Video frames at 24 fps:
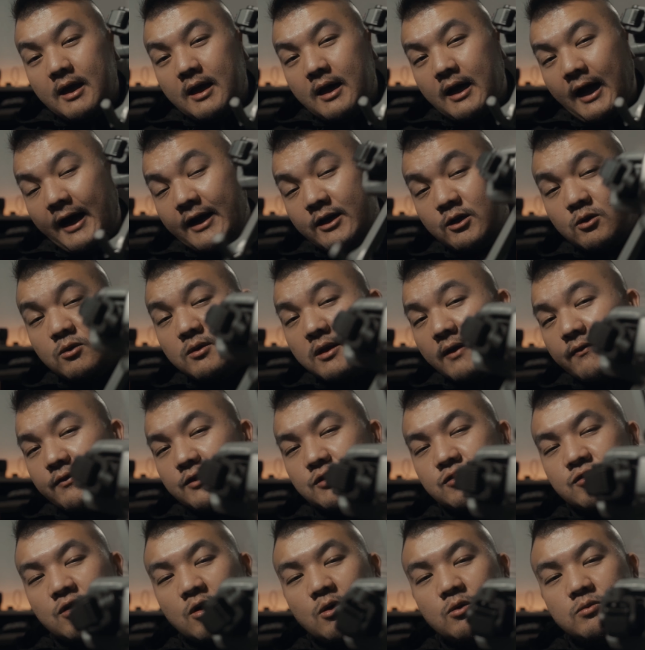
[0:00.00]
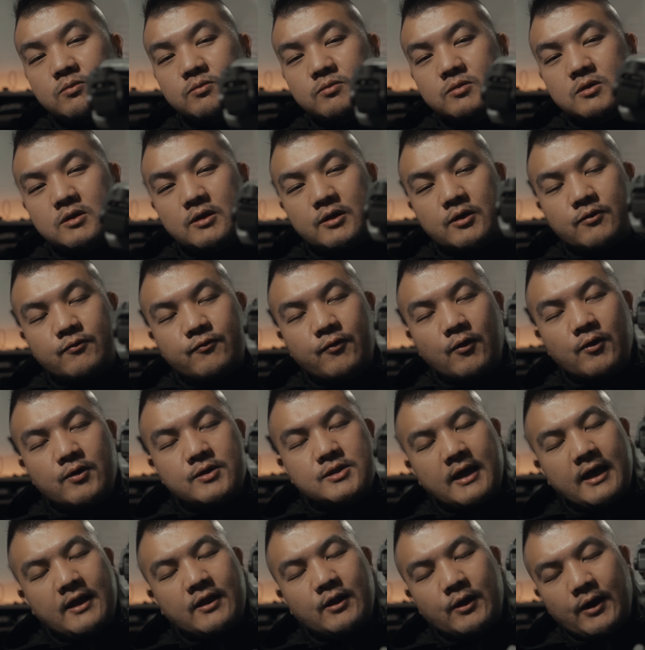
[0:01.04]
I do love this drone. The
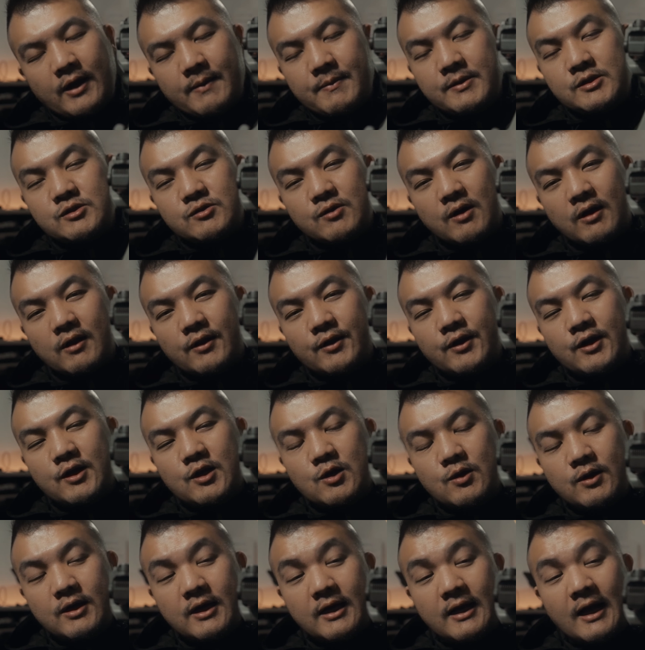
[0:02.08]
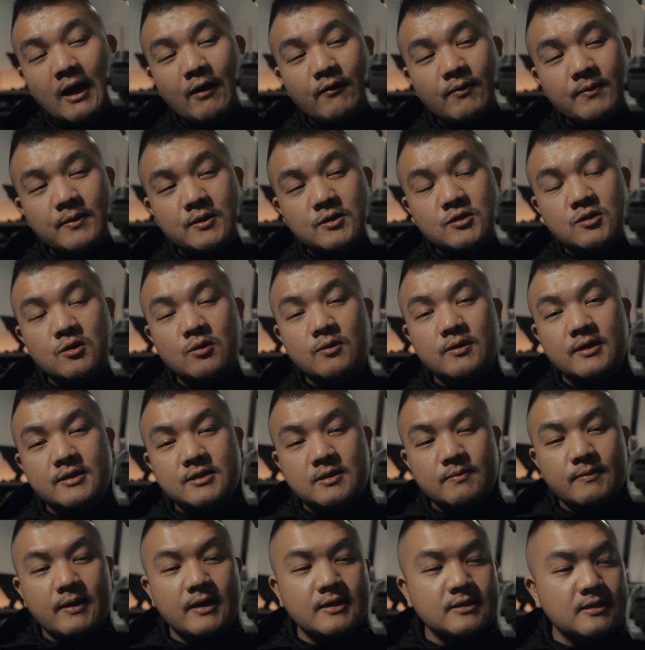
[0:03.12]
footage and the image quality you get out from this drone is
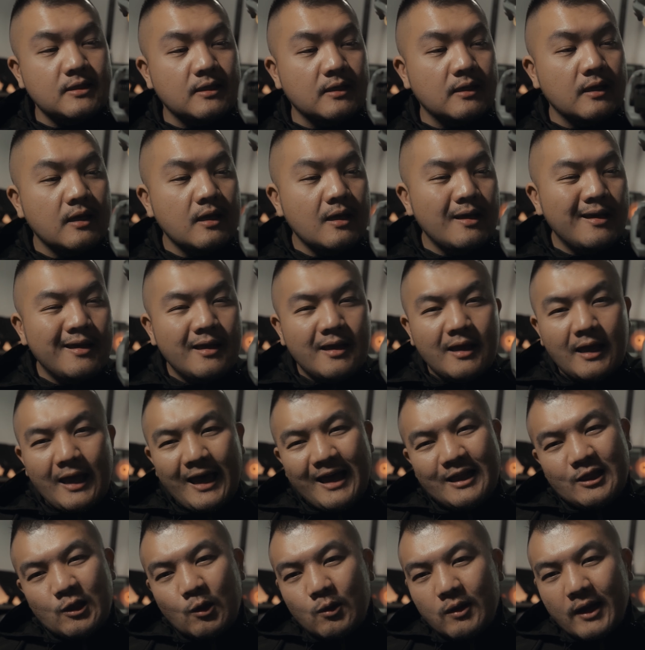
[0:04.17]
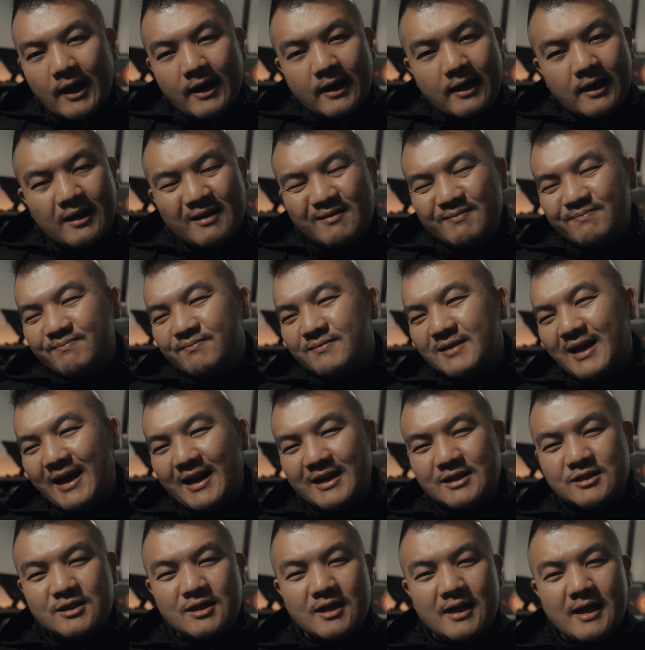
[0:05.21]
amazing. At low lighting, not
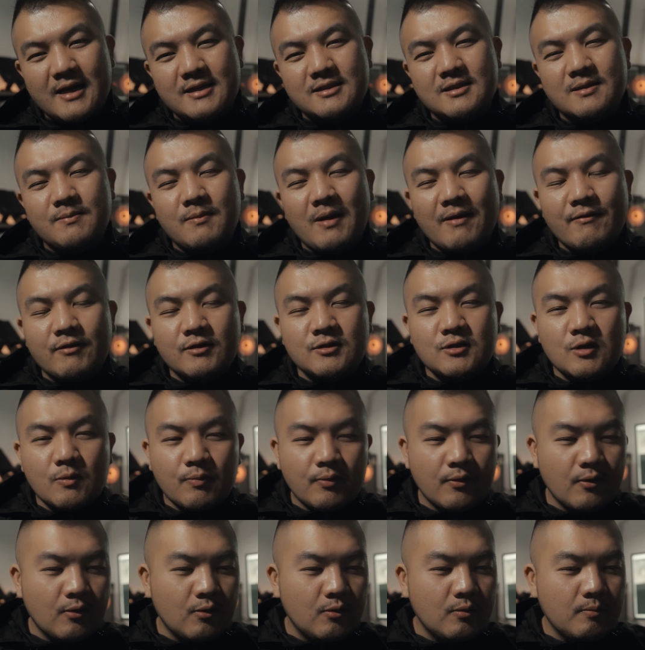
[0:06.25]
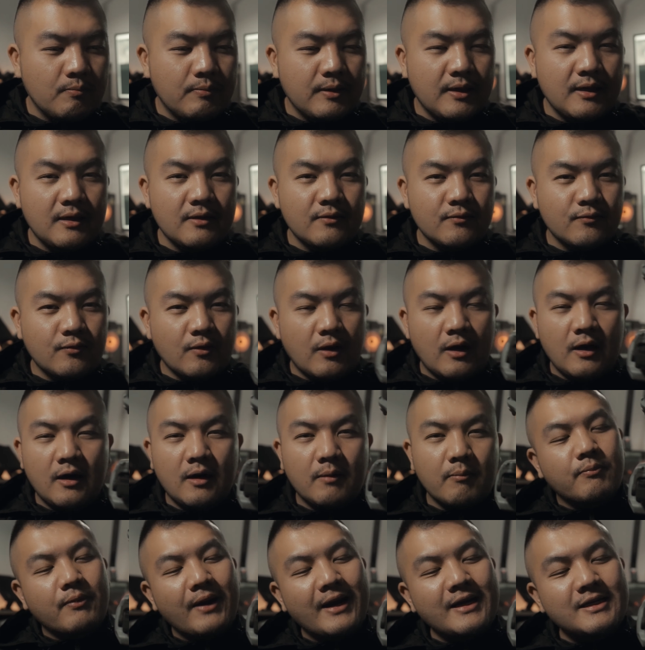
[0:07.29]
as good as the Mavic 2 Pro, but
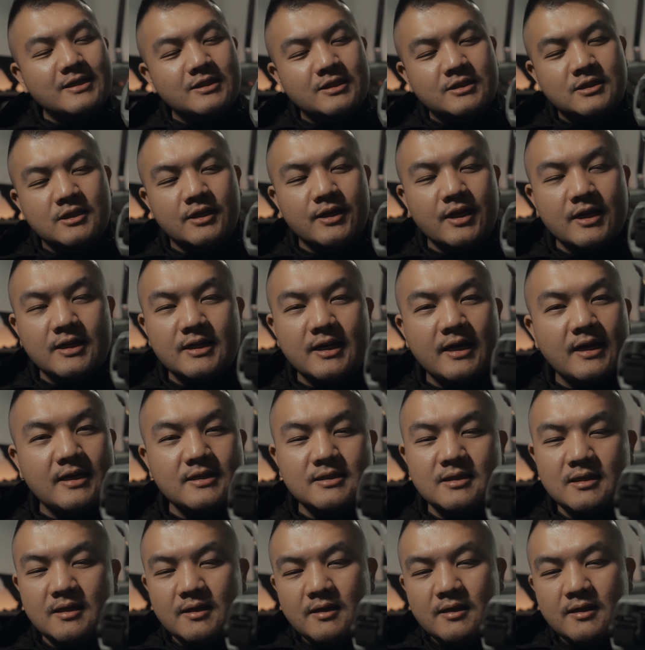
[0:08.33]
on bright sunny days,